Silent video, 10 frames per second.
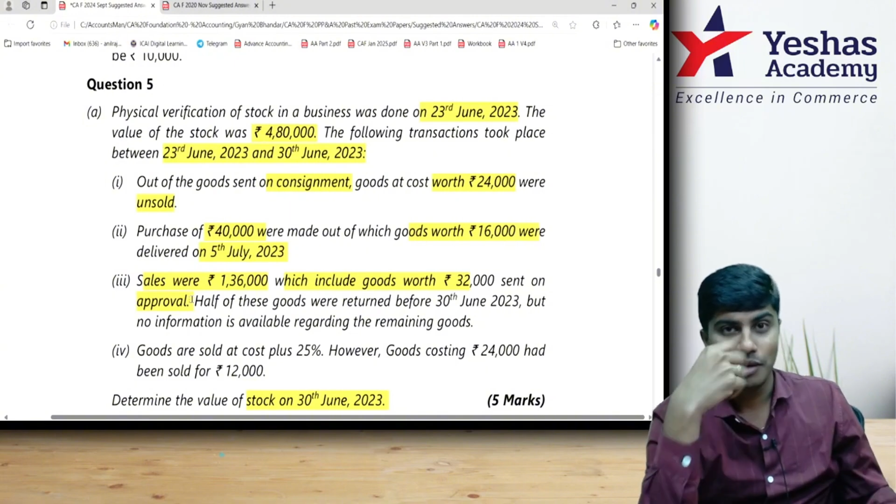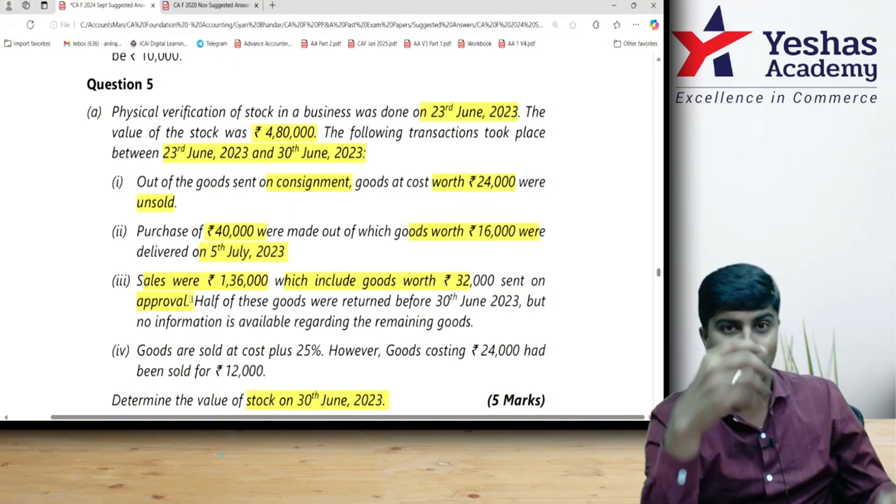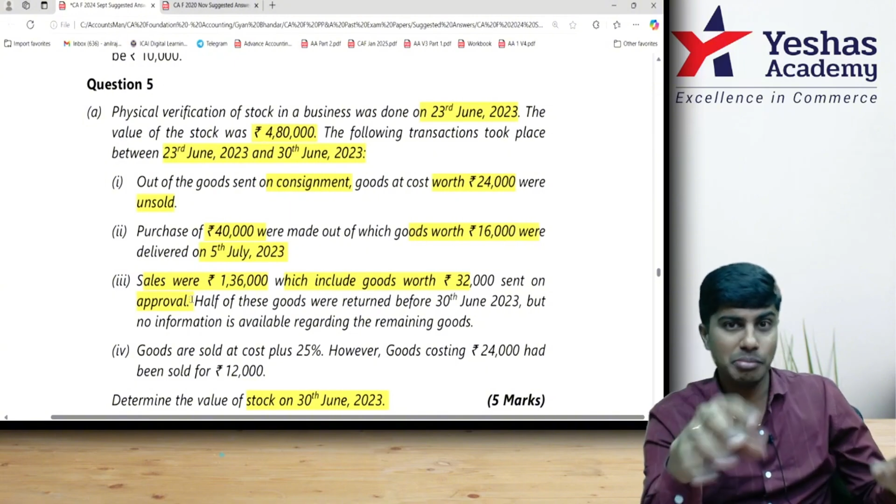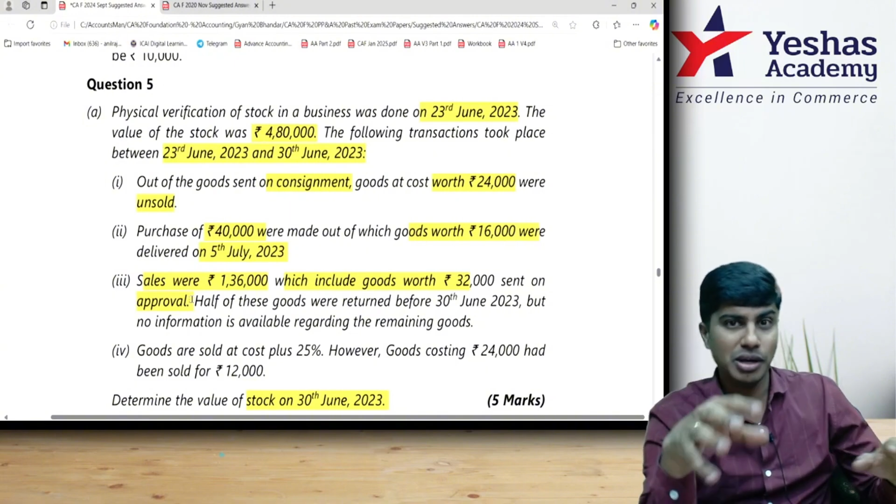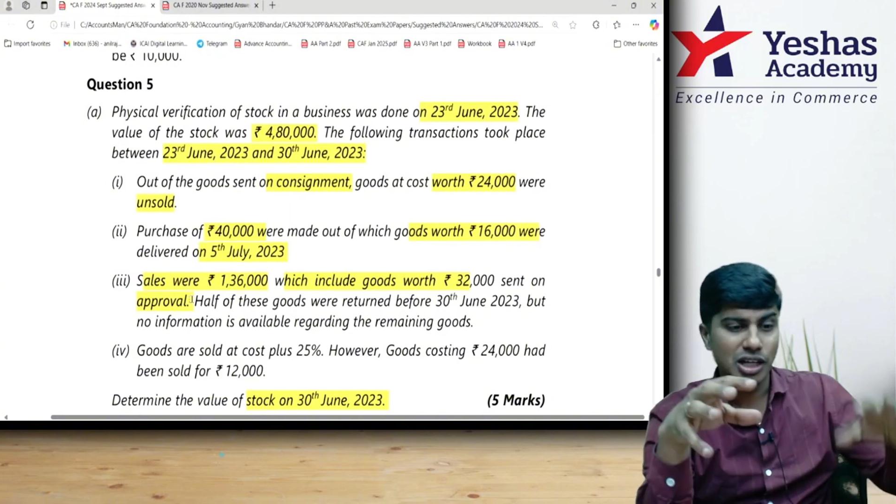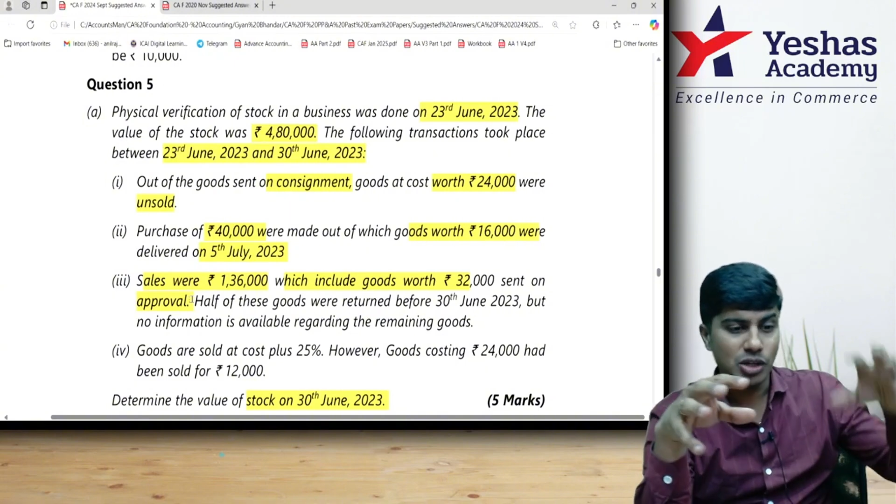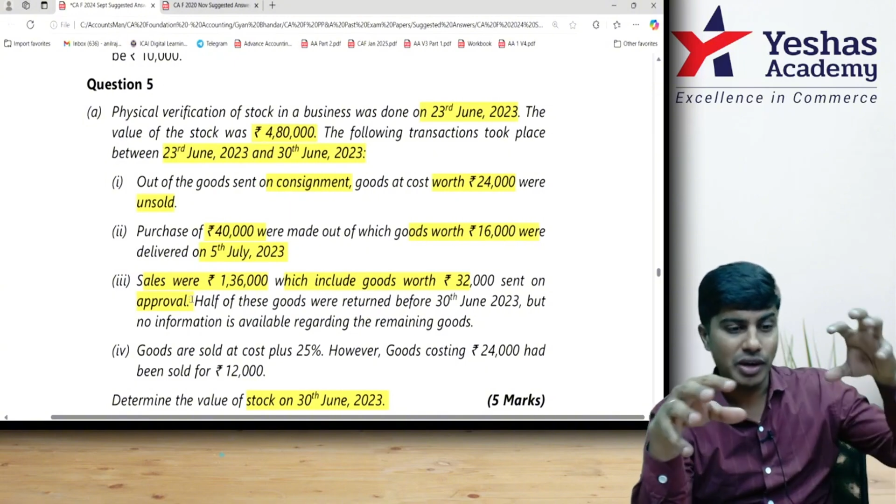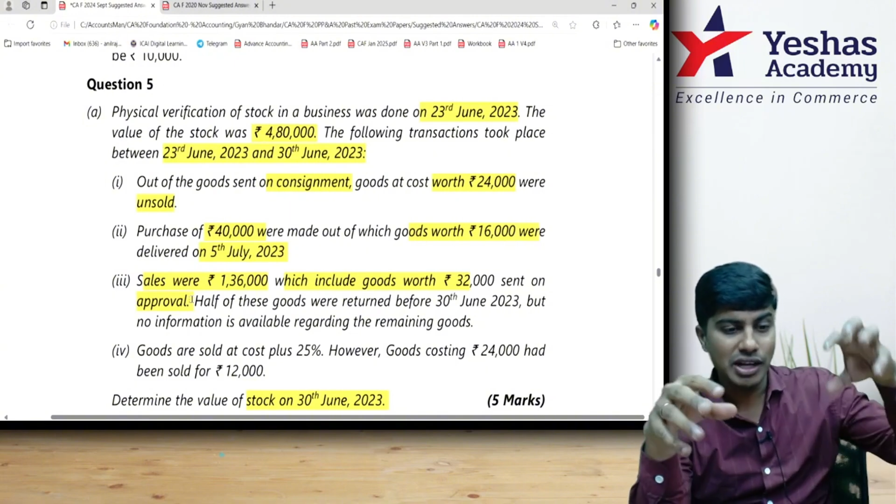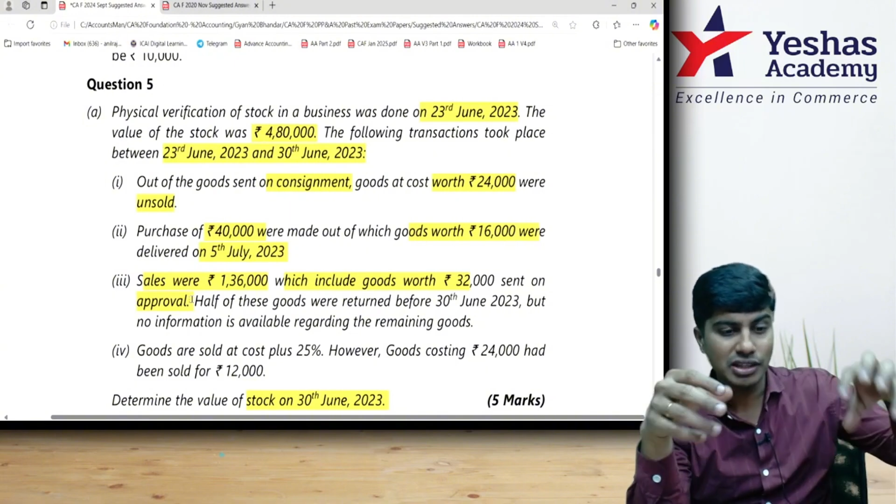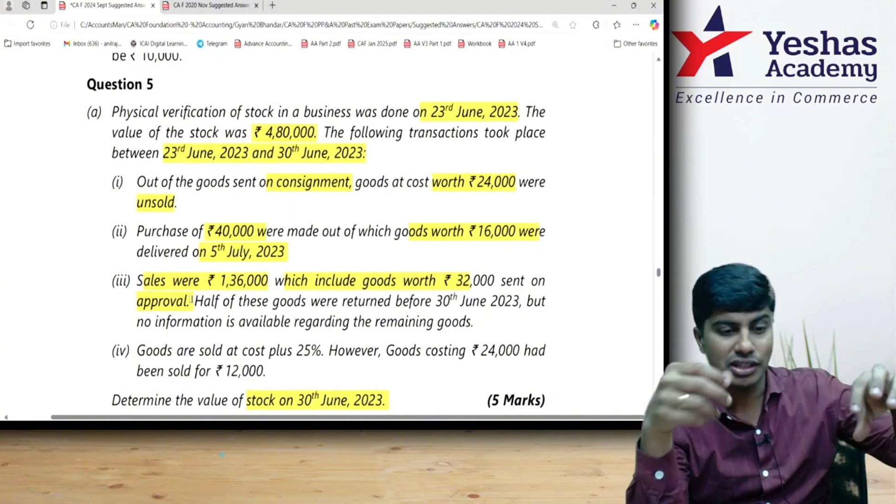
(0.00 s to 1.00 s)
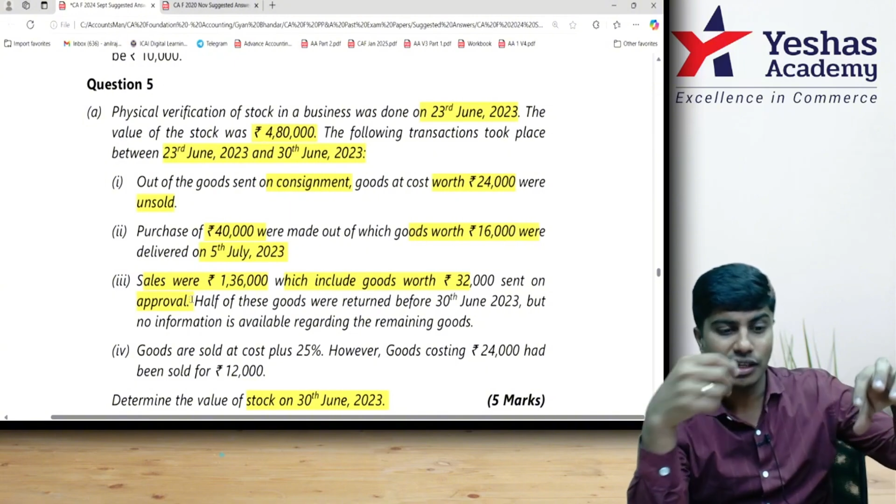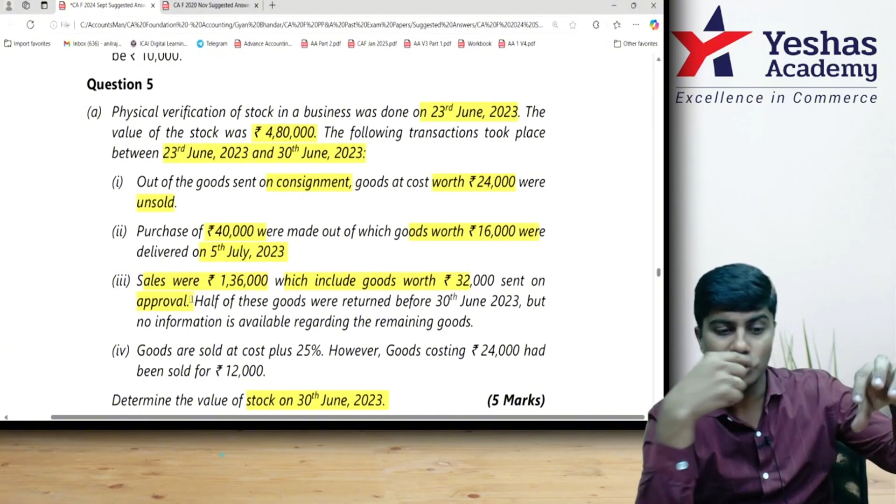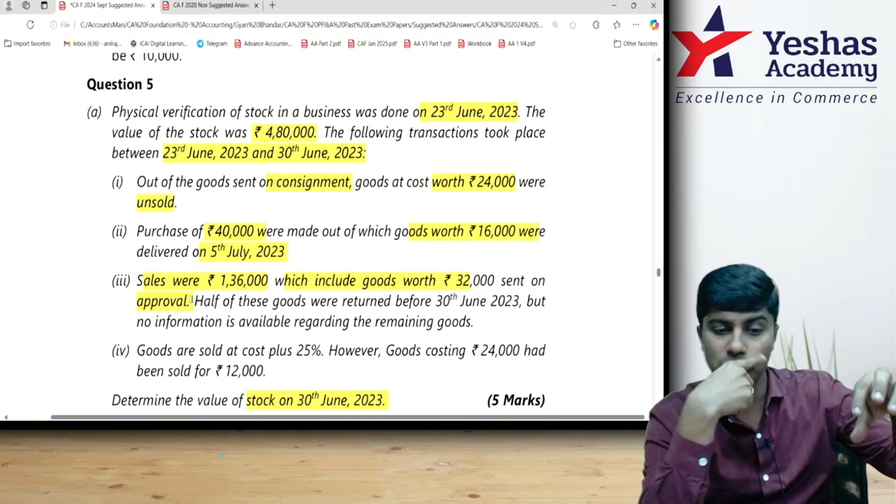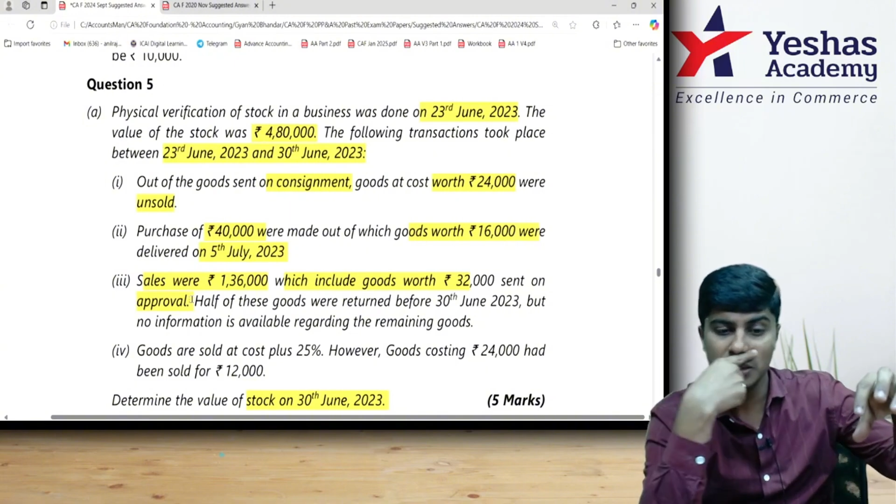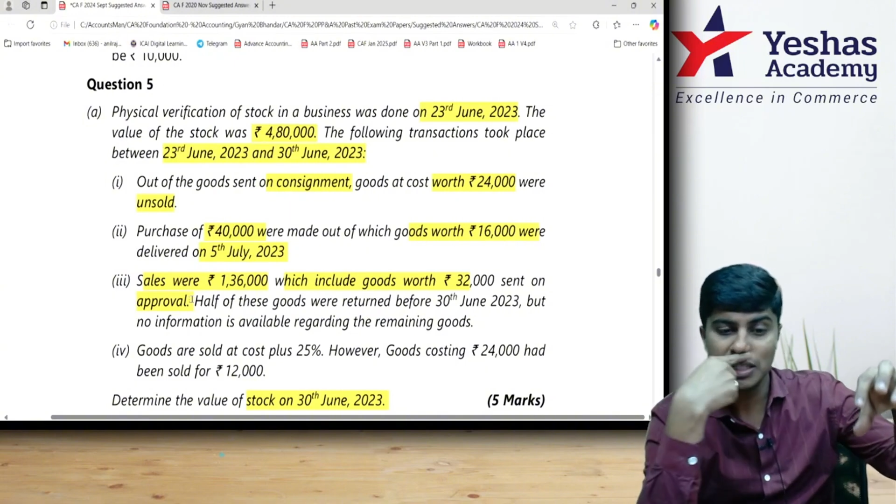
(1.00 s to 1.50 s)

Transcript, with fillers: Remember, twenty-third June,